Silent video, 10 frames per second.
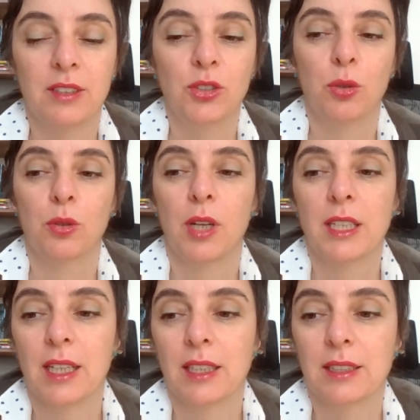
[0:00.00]
or
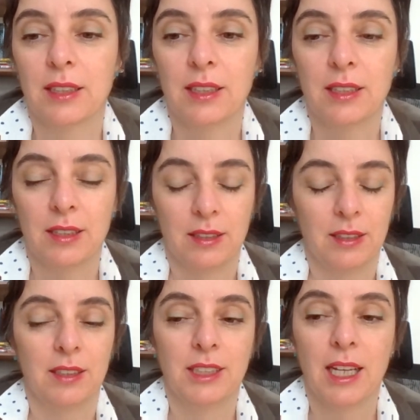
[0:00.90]
mirror-like
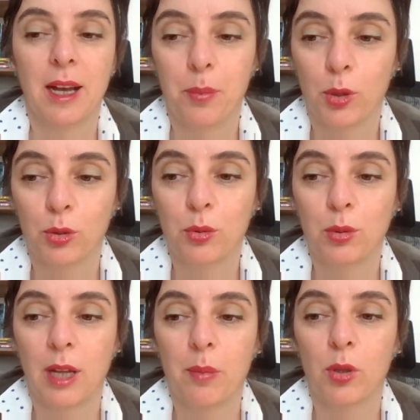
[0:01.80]
platforms. We didn't
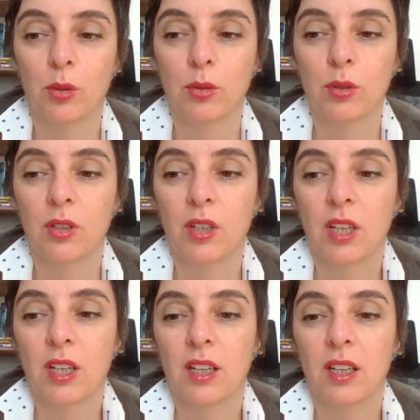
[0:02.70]
make use of them.
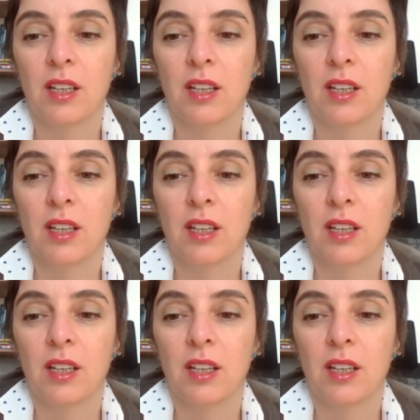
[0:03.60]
